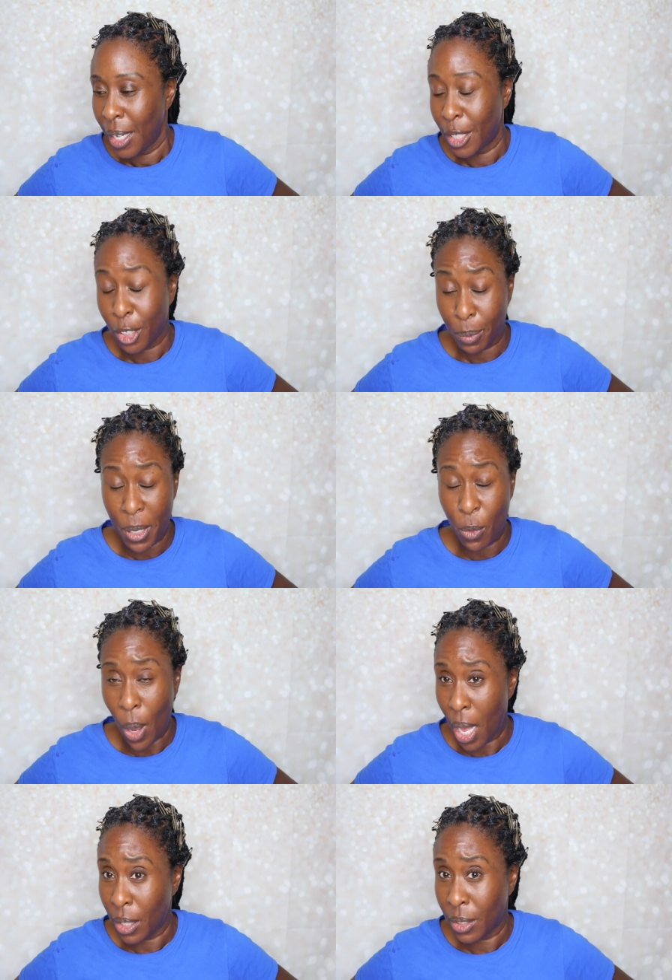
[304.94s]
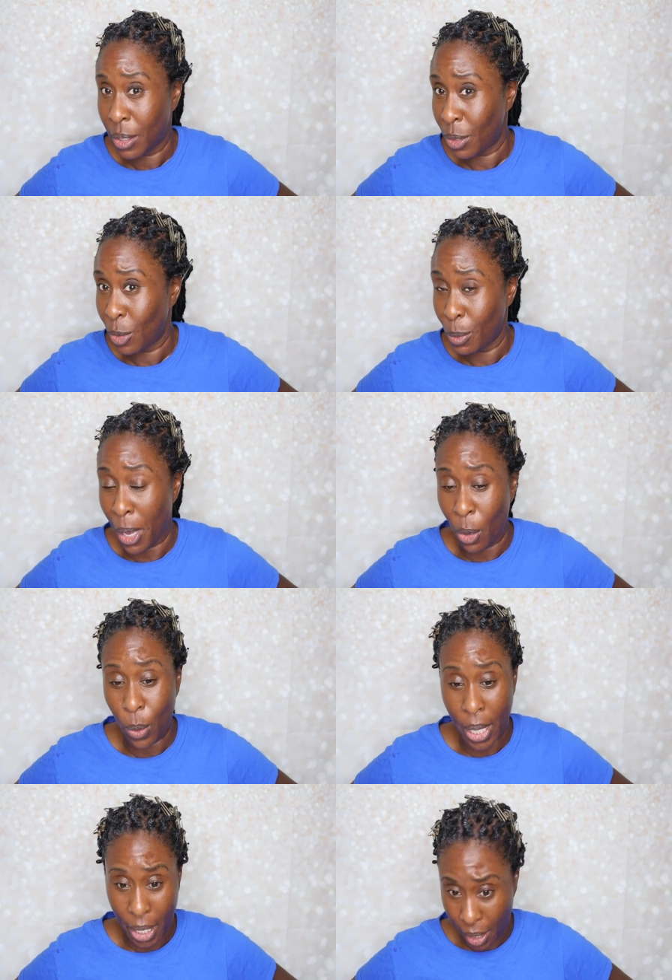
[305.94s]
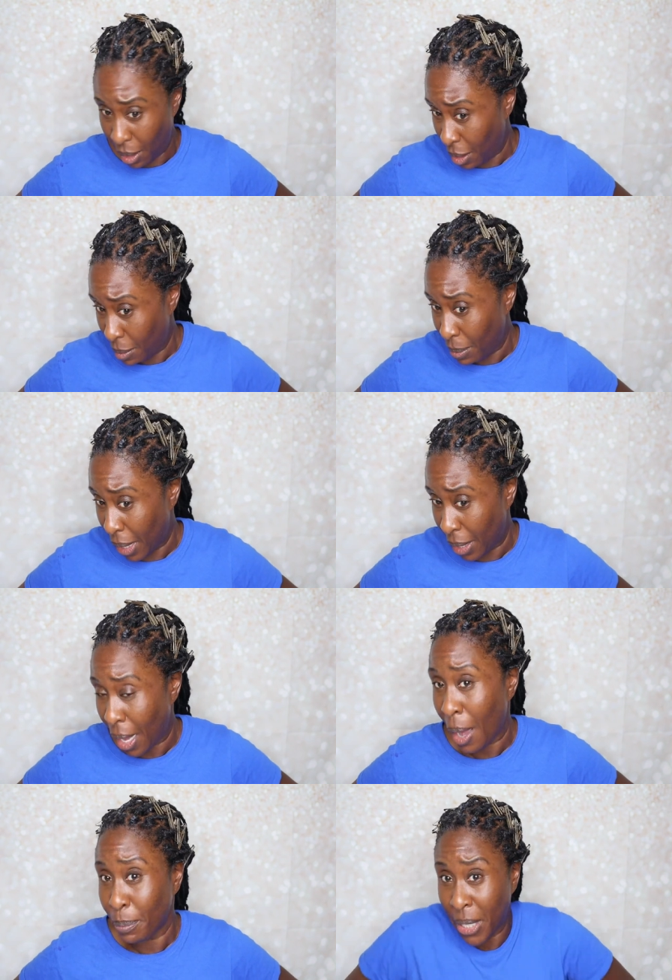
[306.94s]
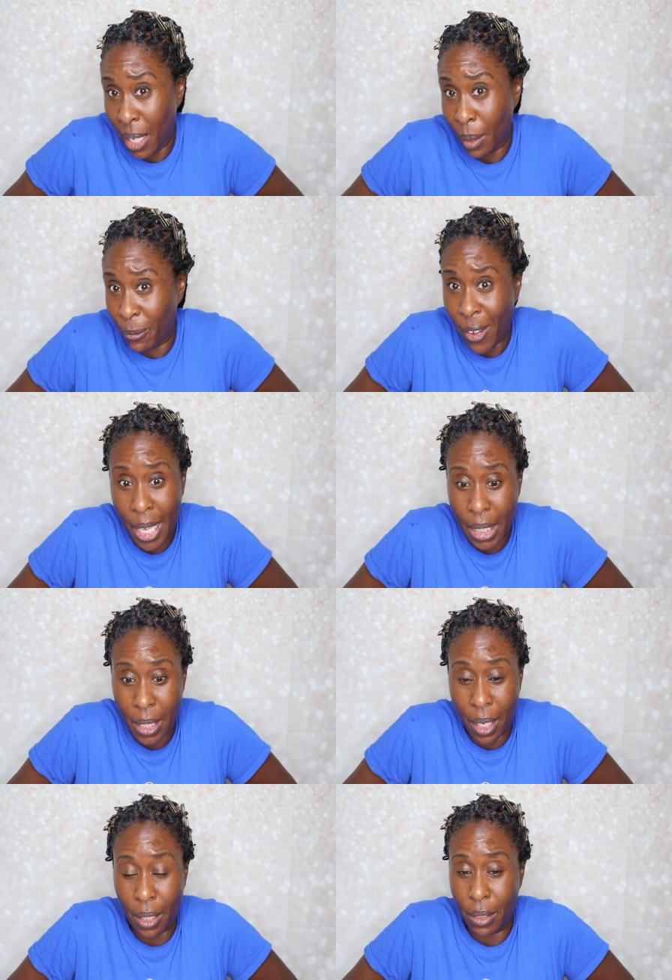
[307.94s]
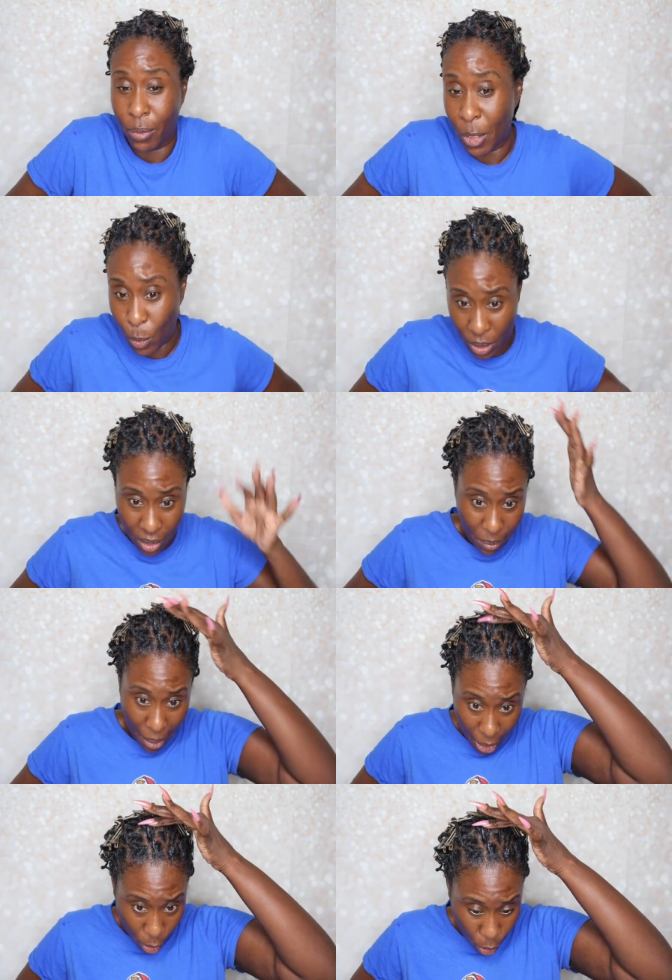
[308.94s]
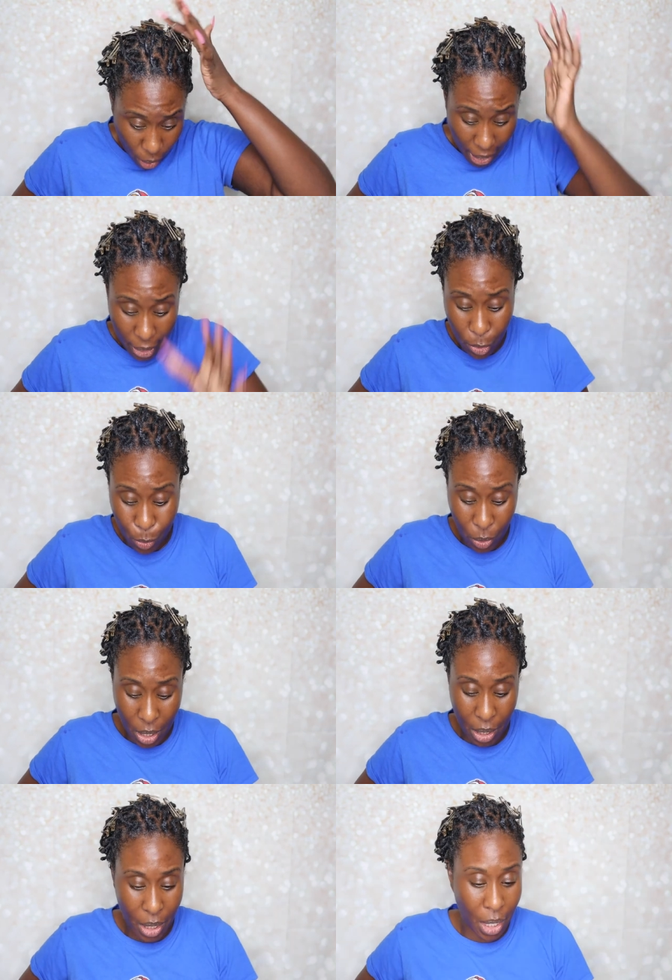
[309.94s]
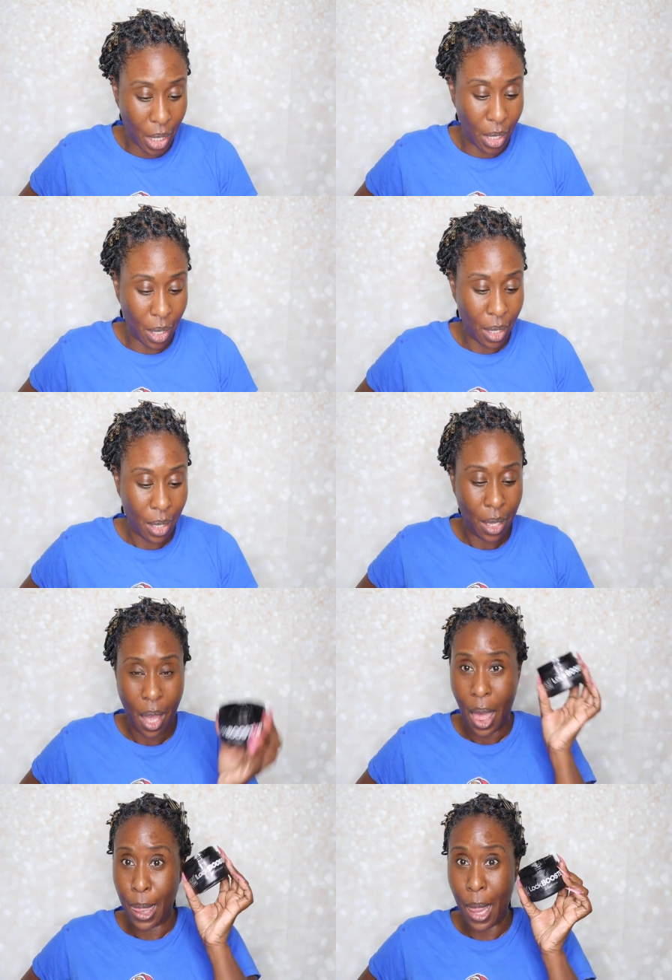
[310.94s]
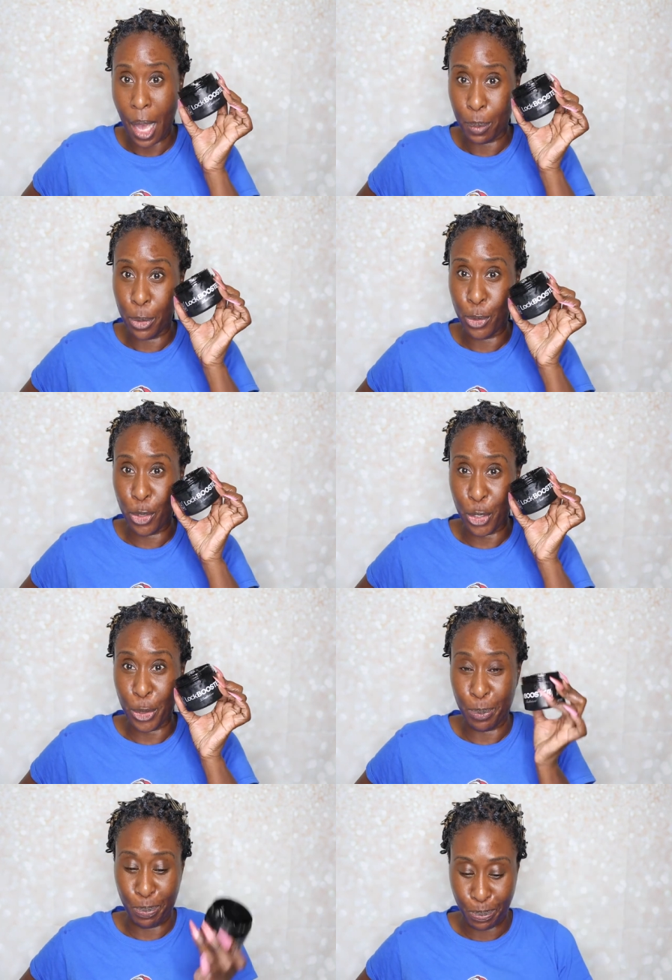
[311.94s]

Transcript: It took me a while to do my whole head, but I'm done. I'm finally done. Retwisting my whole head using the lock booster.